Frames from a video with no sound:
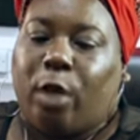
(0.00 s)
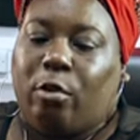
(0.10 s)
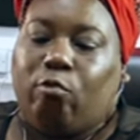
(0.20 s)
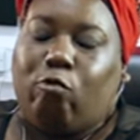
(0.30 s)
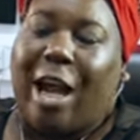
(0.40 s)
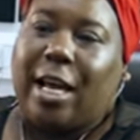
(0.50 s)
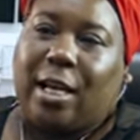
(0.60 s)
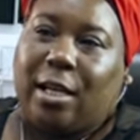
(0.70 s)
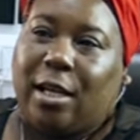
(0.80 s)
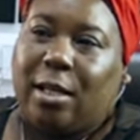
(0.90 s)

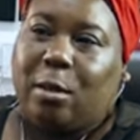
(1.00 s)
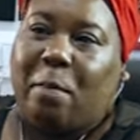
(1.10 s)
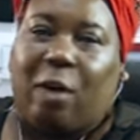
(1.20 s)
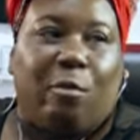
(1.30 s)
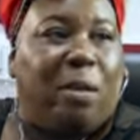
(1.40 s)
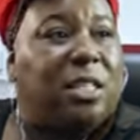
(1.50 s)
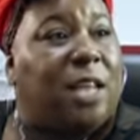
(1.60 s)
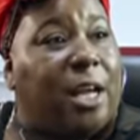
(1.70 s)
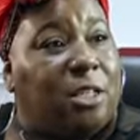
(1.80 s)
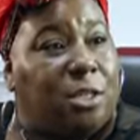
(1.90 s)
writing in the back of my
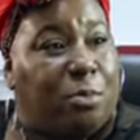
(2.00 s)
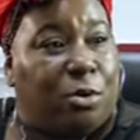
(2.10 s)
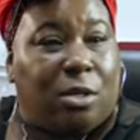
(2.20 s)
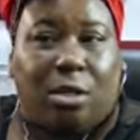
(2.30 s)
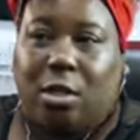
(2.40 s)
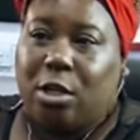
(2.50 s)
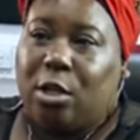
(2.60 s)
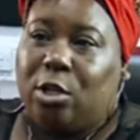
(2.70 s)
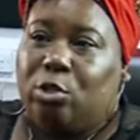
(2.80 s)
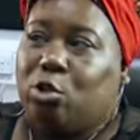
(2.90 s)
science book
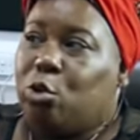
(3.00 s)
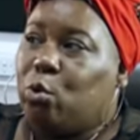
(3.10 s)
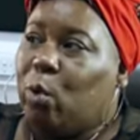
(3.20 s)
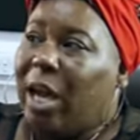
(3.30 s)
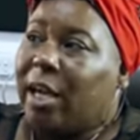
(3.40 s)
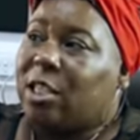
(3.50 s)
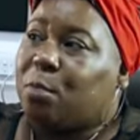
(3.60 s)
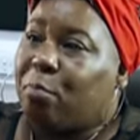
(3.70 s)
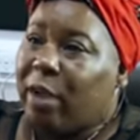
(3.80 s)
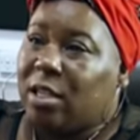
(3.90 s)
to
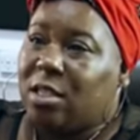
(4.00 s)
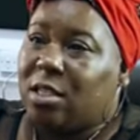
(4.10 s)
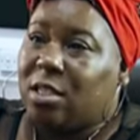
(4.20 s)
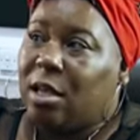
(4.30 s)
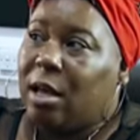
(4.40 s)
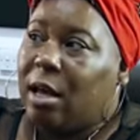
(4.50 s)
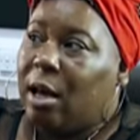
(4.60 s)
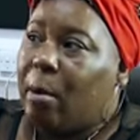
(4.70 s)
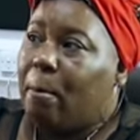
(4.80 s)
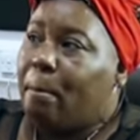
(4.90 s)
express
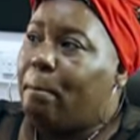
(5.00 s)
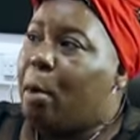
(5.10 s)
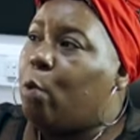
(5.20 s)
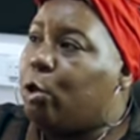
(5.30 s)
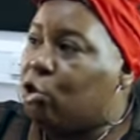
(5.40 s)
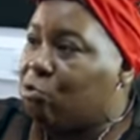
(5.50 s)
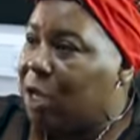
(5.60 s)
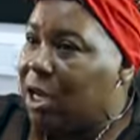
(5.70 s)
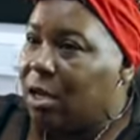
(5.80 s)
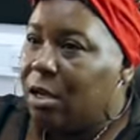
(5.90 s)

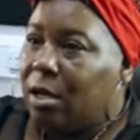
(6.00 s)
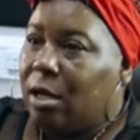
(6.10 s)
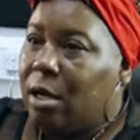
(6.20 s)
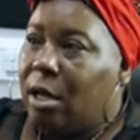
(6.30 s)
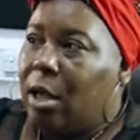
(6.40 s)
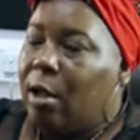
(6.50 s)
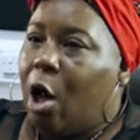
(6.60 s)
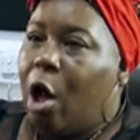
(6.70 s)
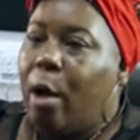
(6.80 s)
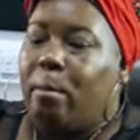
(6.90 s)
poetry.
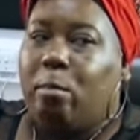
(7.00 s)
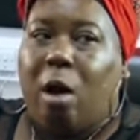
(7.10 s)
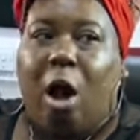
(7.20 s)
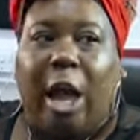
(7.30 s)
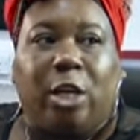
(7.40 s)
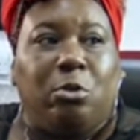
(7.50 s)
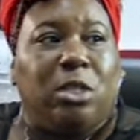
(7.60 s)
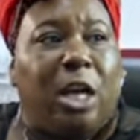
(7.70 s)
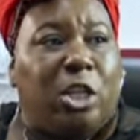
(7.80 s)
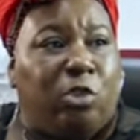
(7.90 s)
I used
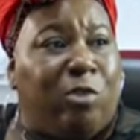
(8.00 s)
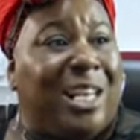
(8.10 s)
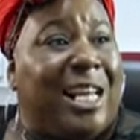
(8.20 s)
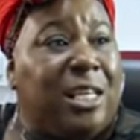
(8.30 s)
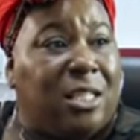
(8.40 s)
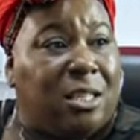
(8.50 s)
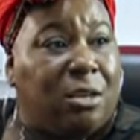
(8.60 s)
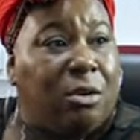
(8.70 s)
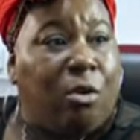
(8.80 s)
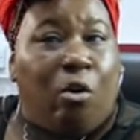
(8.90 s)
it as a release
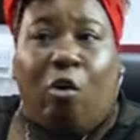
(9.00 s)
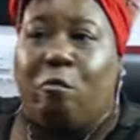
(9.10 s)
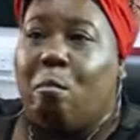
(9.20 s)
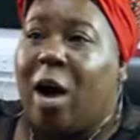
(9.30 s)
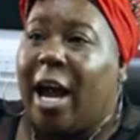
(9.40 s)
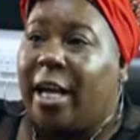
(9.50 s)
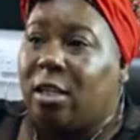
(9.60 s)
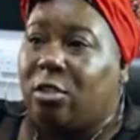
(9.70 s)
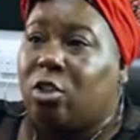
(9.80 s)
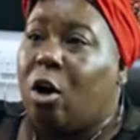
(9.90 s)
of my
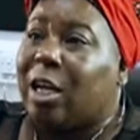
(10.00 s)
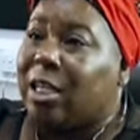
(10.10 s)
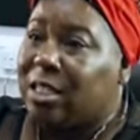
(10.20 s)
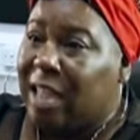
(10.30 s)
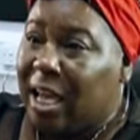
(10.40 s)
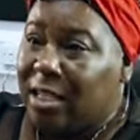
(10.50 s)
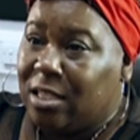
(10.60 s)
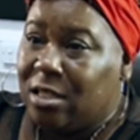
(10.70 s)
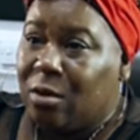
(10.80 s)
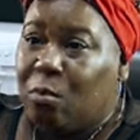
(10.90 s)
darkest
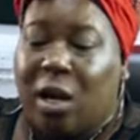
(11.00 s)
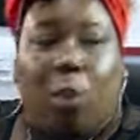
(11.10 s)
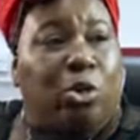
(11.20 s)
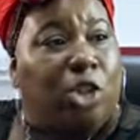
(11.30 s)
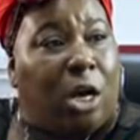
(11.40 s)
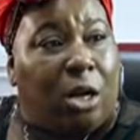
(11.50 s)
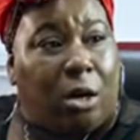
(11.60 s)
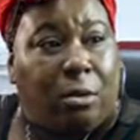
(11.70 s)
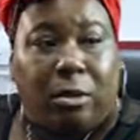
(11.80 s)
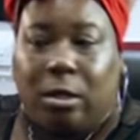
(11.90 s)
days when I was younger.
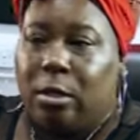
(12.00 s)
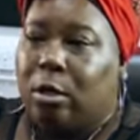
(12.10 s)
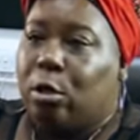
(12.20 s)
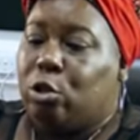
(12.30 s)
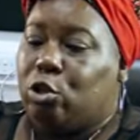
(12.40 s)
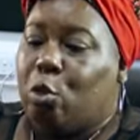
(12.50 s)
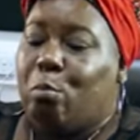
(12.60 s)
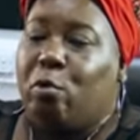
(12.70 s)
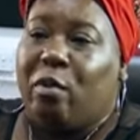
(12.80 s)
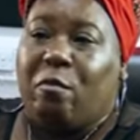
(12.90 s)
So
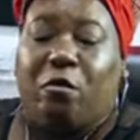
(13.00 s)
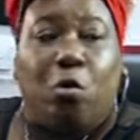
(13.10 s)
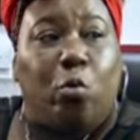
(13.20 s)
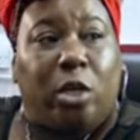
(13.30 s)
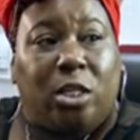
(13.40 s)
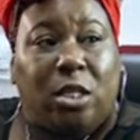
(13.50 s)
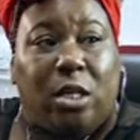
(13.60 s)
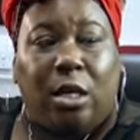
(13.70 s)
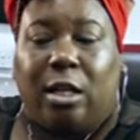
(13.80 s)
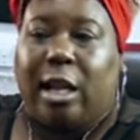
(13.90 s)
moving forward,
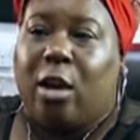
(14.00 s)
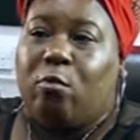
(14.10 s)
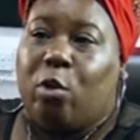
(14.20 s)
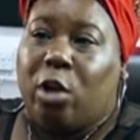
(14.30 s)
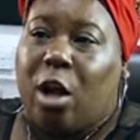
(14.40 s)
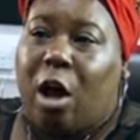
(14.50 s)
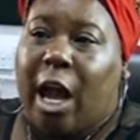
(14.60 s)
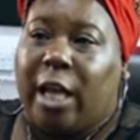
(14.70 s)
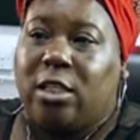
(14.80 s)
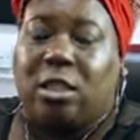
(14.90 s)
later on,
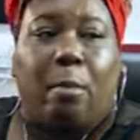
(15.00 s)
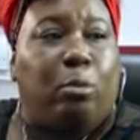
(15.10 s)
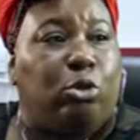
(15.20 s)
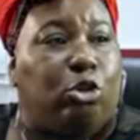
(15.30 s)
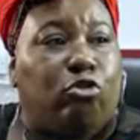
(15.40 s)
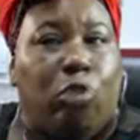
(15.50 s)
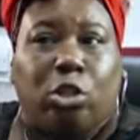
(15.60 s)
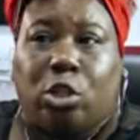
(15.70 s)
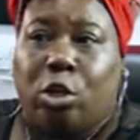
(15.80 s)
I stumbled across